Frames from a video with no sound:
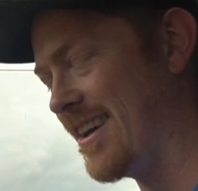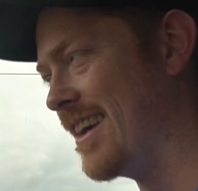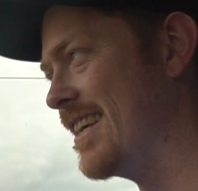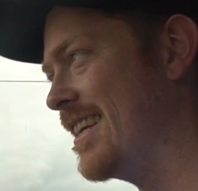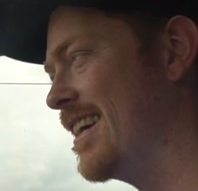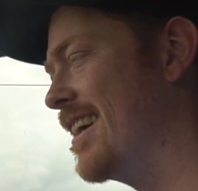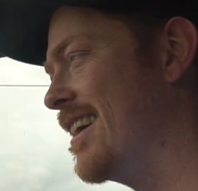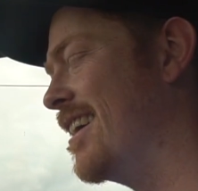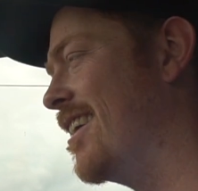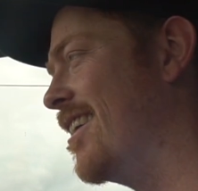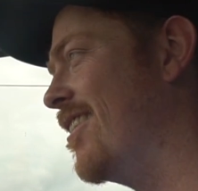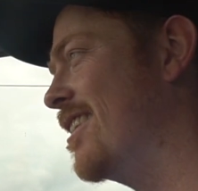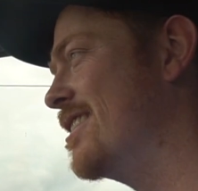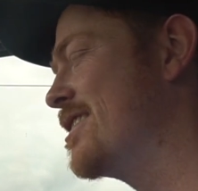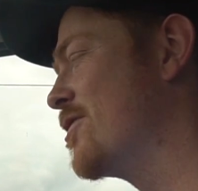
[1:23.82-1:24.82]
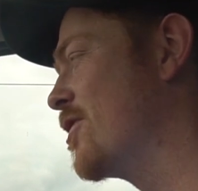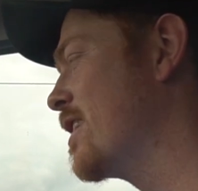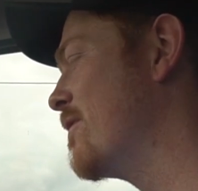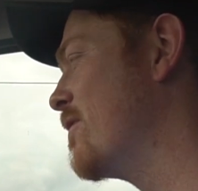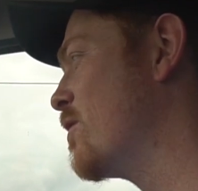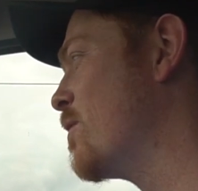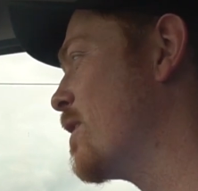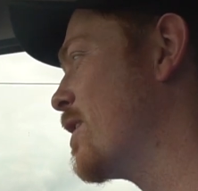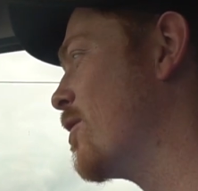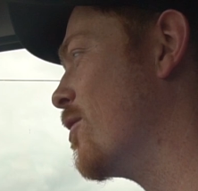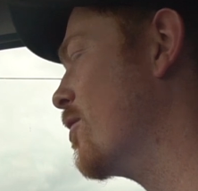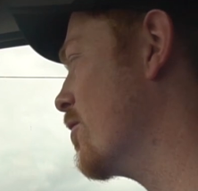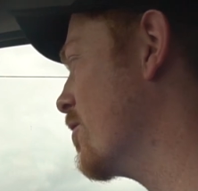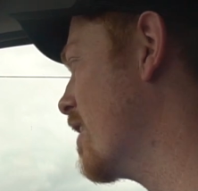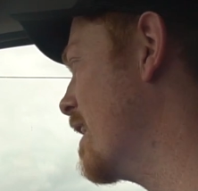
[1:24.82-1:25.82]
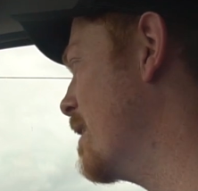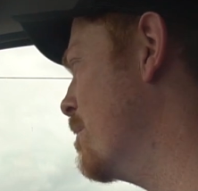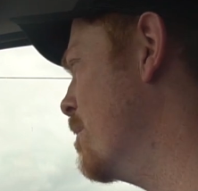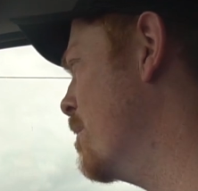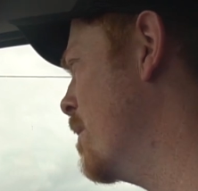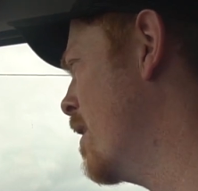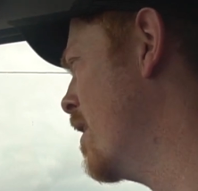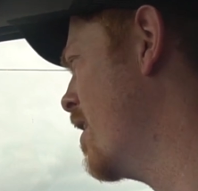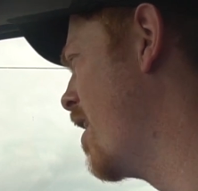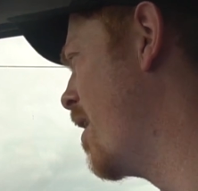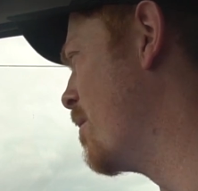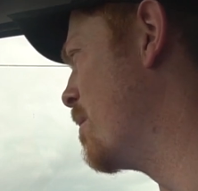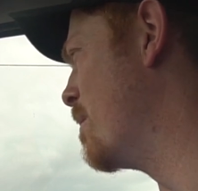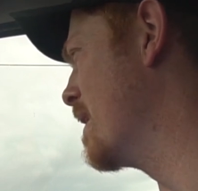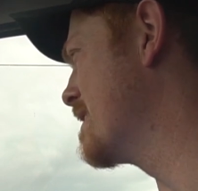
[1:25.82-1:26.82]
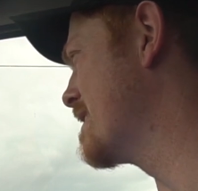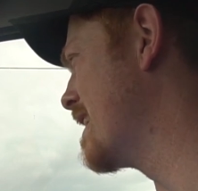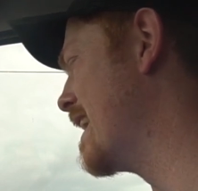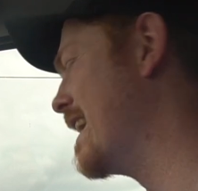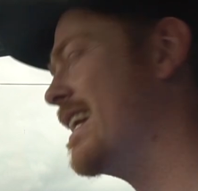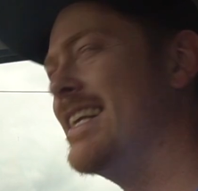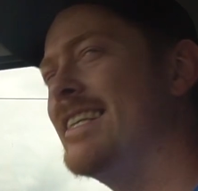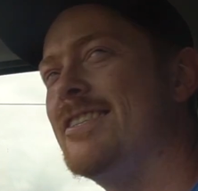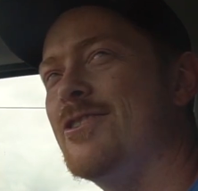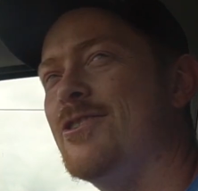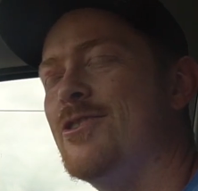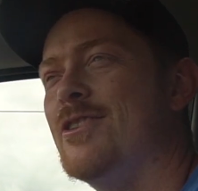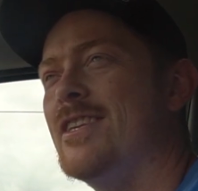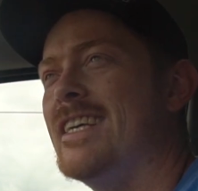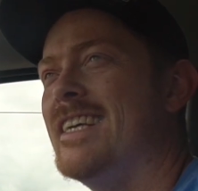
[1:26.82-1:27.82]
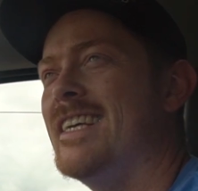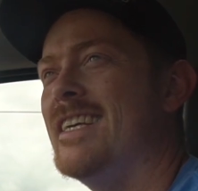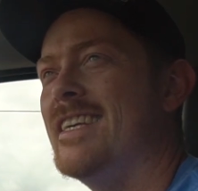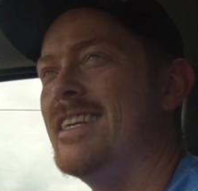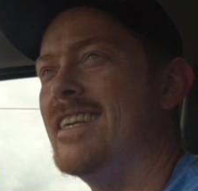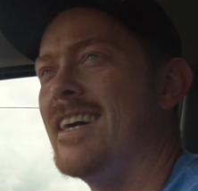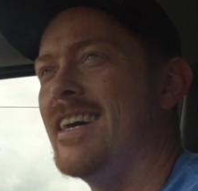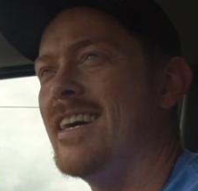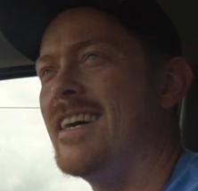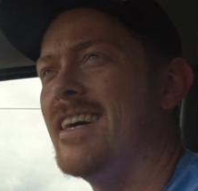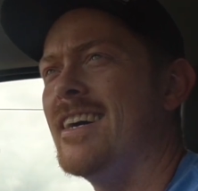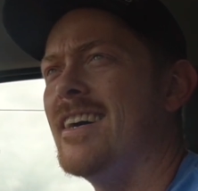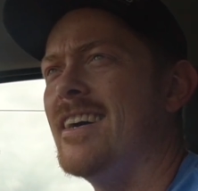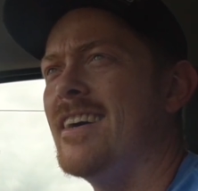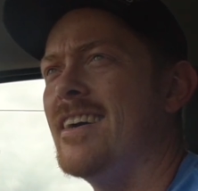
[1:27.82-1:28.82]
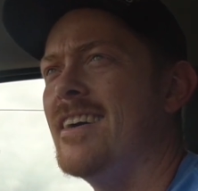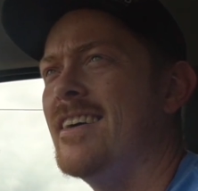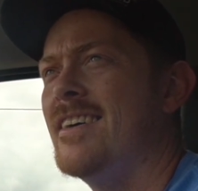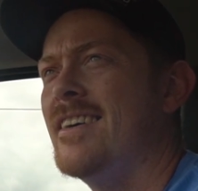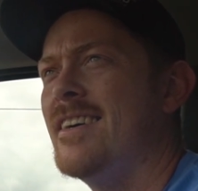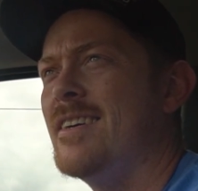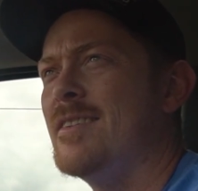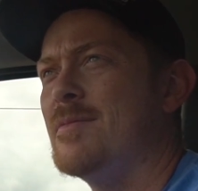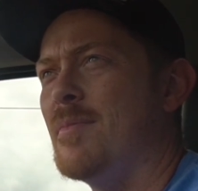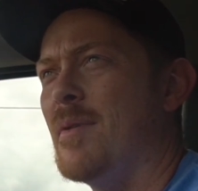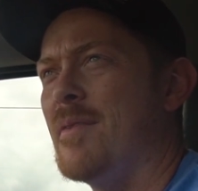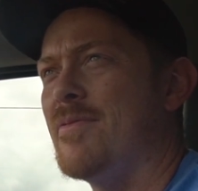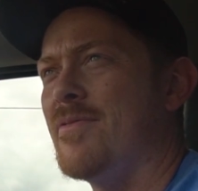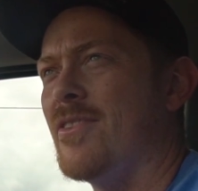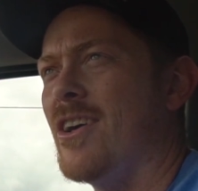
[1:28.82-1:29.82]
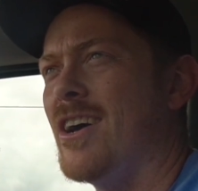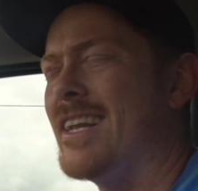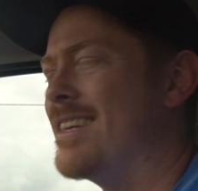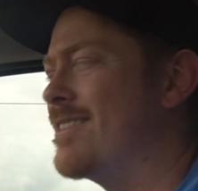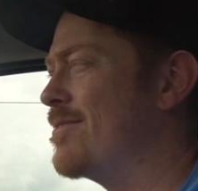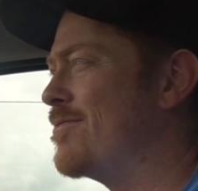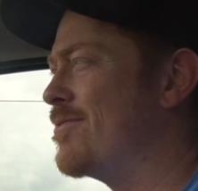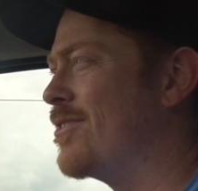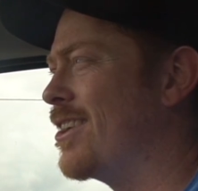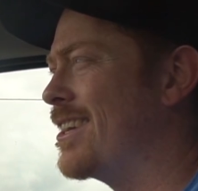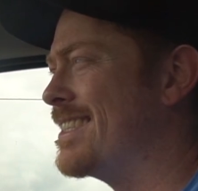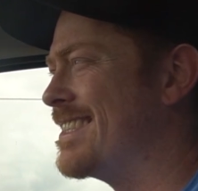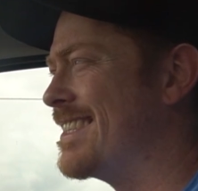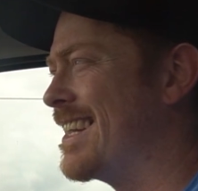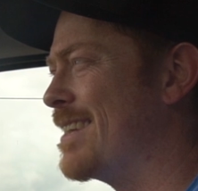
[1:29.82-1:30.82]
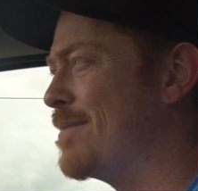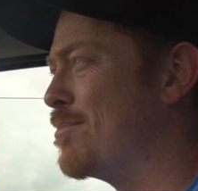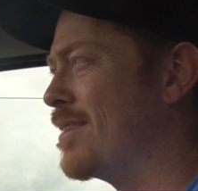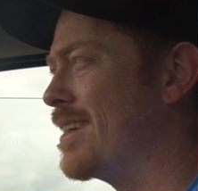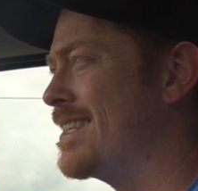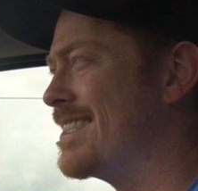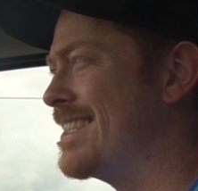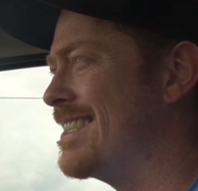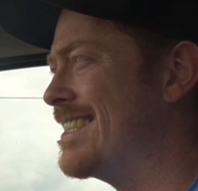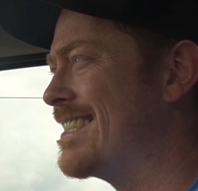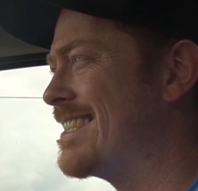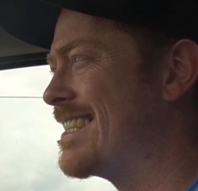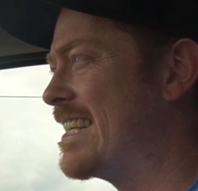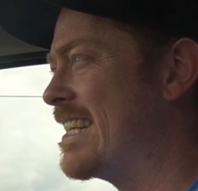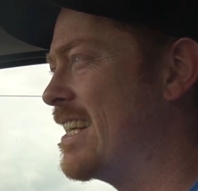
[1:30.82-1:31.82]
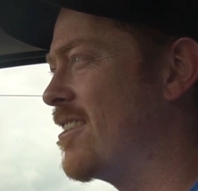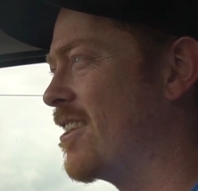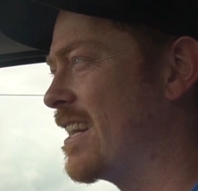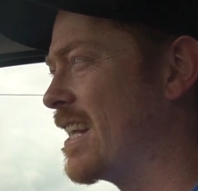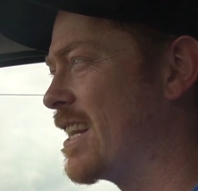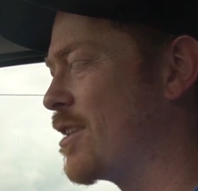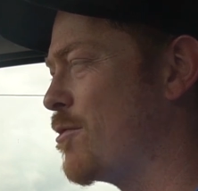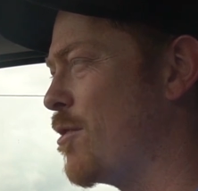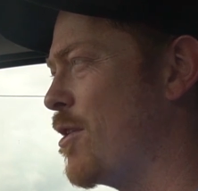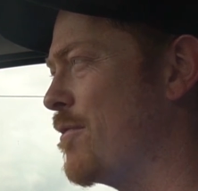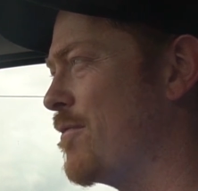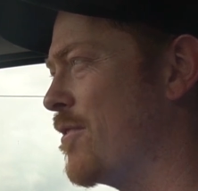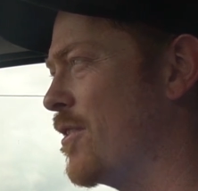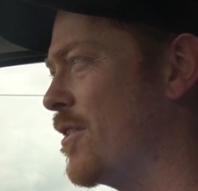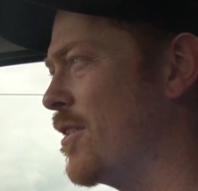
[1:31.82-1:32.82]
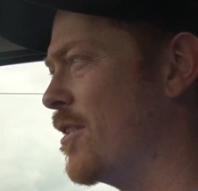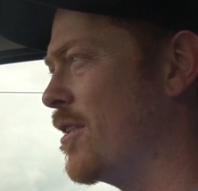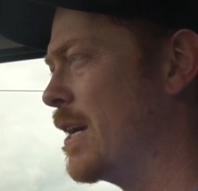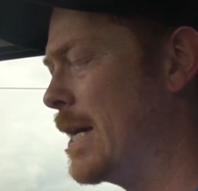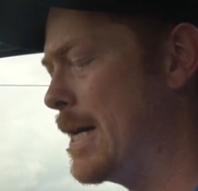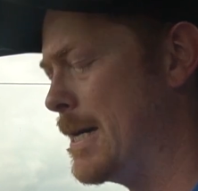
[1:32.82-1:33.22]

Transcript: Hey, I just thought I'd give you a quick call. I'm about to head into the my flight center place and just kind of get a quote for